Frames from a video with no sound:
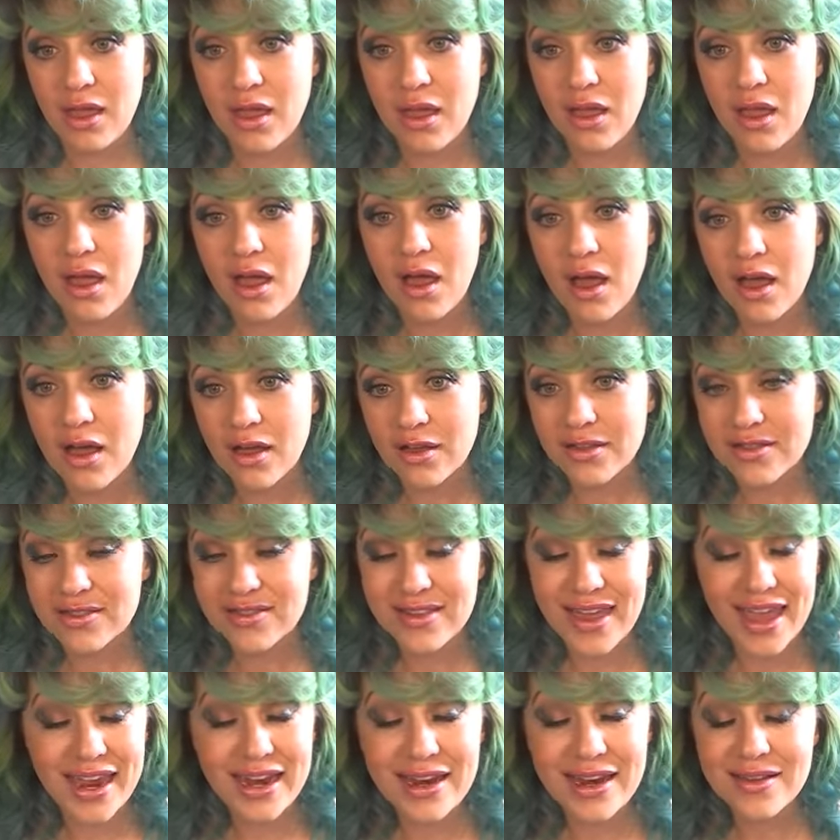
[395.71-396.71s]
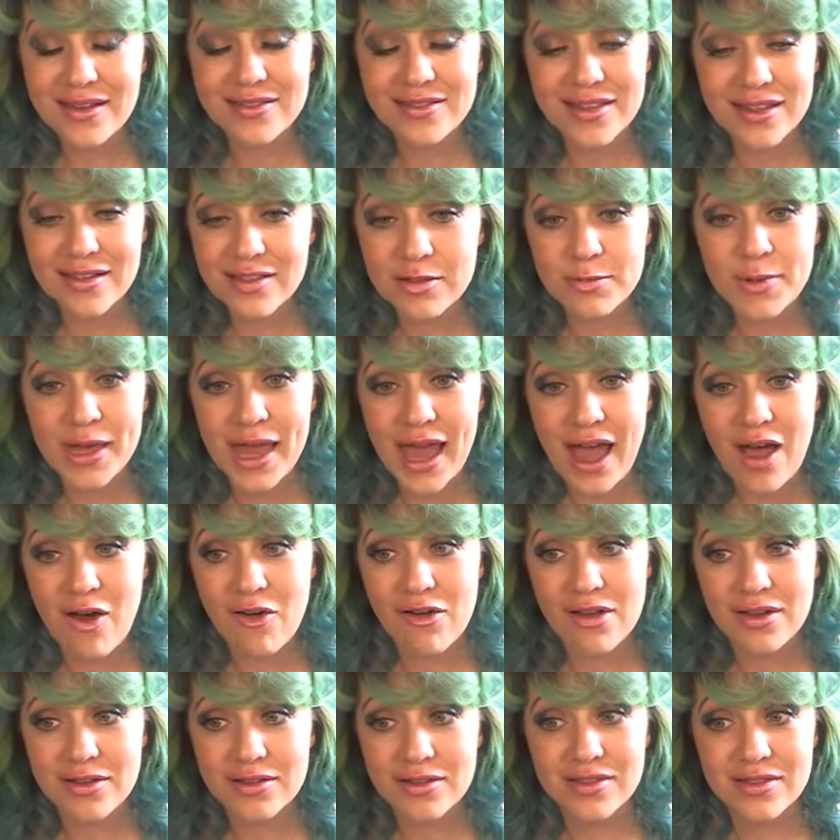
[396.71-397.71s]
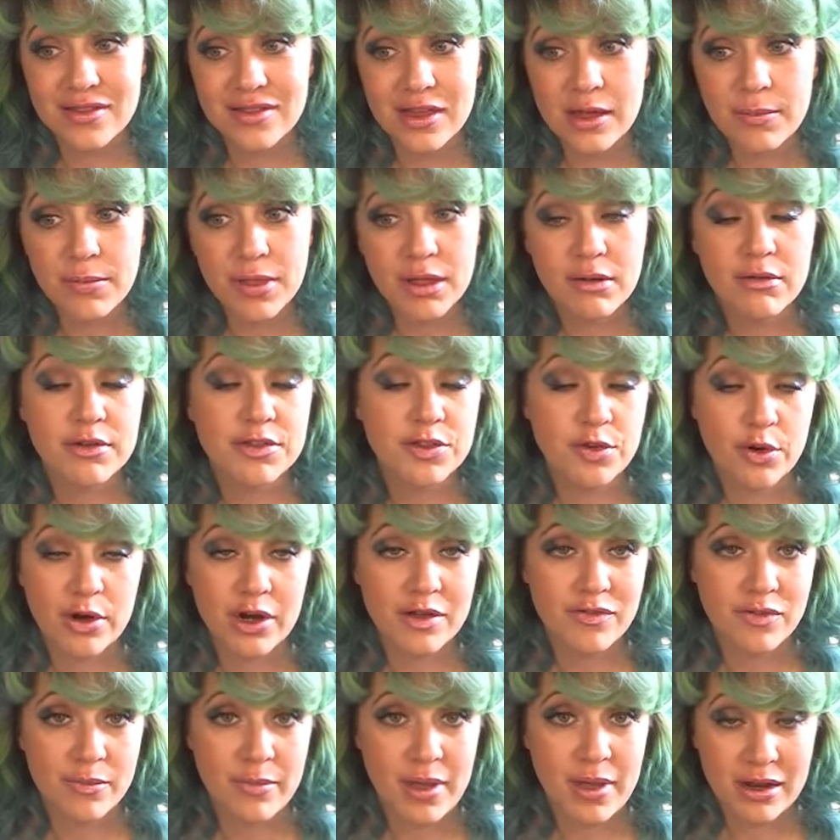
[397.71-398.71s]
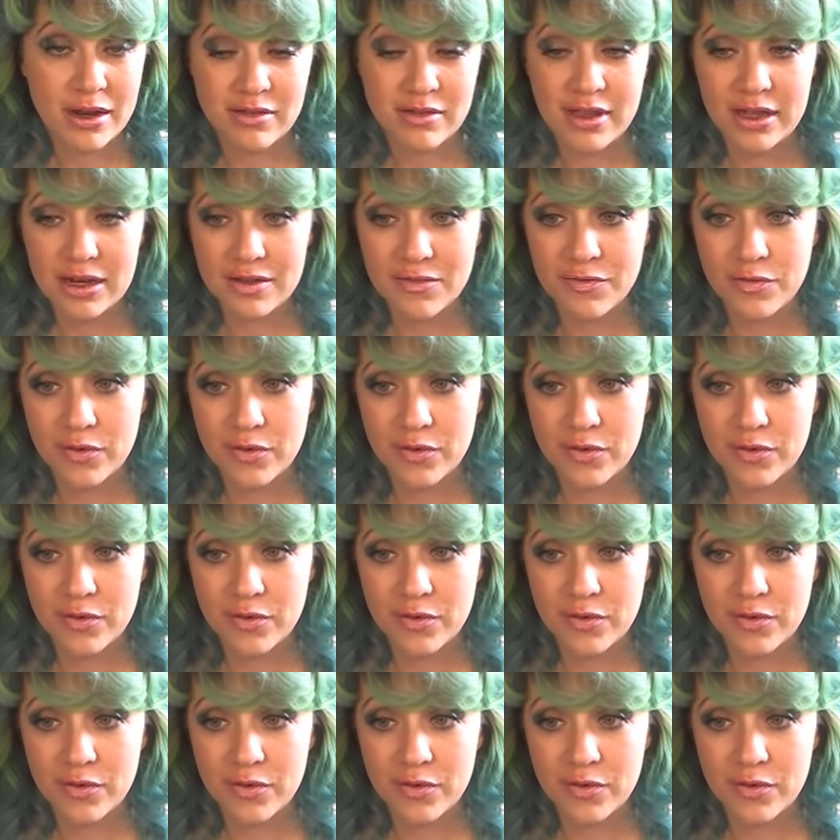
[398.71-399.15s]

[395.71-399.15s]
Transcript: Uh, skating zens me out. It's deeply restorative and meditative